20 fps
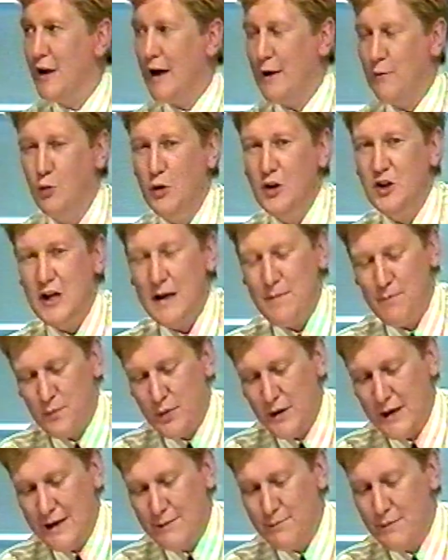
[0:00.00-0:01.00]
And which
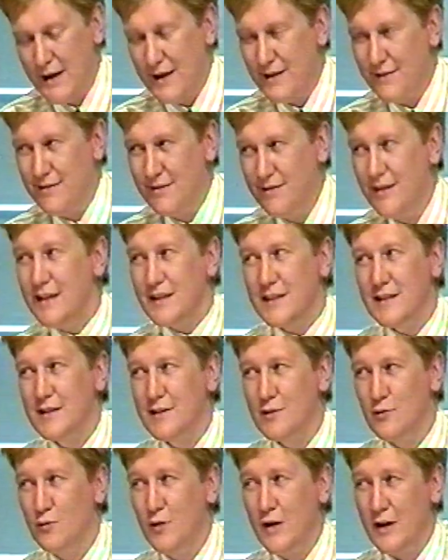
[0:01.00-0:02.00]
MP made
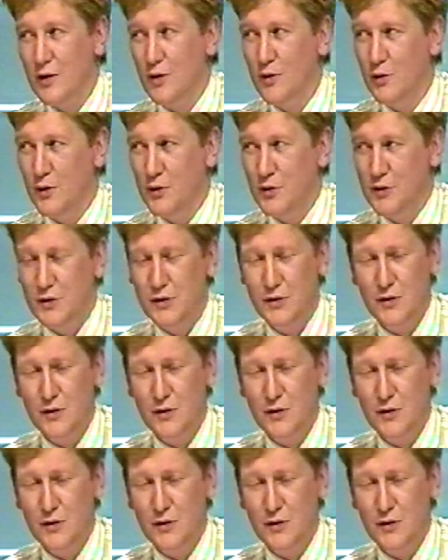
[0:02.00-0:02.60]
this record?